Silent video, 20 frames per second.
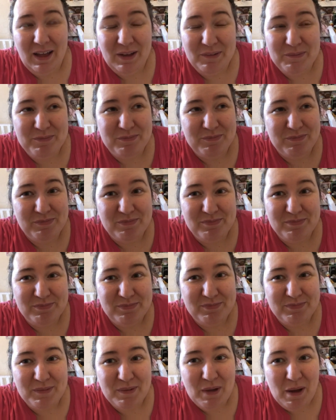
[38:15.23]
I'm
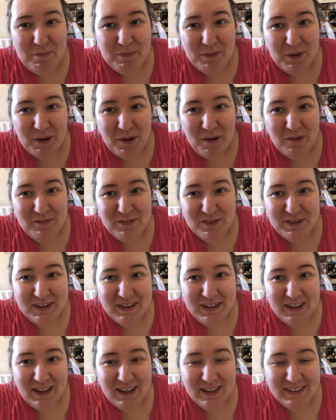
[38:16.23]
I'm not
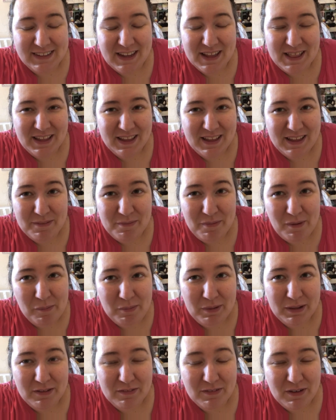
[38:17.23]
confident it has. I think he'll
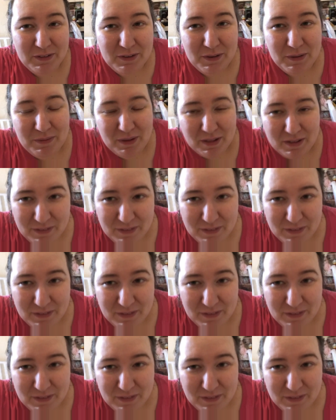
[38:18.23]
probably have gone up.